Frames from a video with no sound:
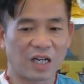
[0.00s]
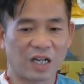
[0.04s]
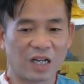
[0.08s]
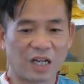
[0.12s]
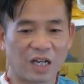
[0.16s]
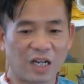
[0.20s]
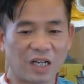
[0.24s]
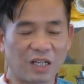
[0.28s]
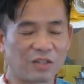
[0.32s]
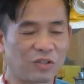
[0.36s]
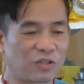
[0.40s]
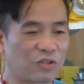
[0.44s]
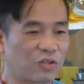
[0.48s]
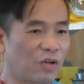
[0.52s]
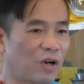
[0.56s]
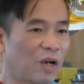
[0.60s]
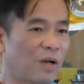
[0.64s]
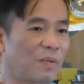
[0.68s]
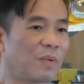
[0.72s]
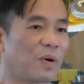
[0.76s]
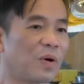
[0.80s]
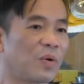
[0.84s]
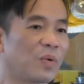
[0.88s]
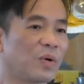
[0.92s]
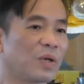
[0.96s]
in
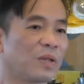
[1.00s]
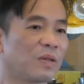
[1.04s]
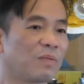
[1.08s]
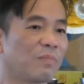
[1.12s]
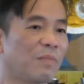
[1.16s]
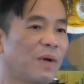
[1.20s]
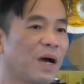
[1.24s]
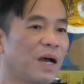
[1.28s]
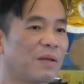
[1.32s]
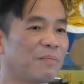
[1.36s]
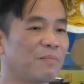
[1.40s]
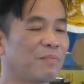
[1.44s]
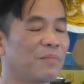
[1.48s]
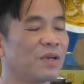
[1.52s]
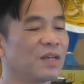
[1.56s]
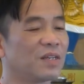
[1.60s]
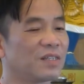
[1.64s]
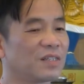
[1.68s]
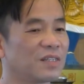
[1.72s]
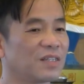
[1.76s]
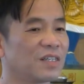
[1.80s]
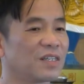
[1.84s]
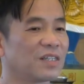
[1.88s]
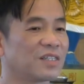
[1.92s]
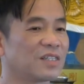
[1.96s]
trouble with my
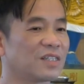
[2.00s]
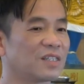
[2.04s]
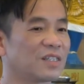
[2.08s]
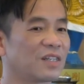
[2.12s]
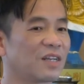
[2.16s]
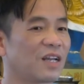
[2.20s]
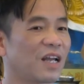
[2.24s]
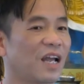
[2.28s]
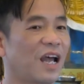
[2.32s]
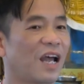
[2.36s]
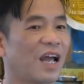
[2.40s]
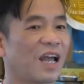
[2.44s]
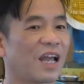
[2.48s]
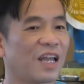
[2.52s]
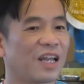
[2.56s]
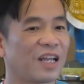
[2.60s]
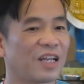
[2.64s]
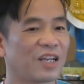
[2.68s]
business. I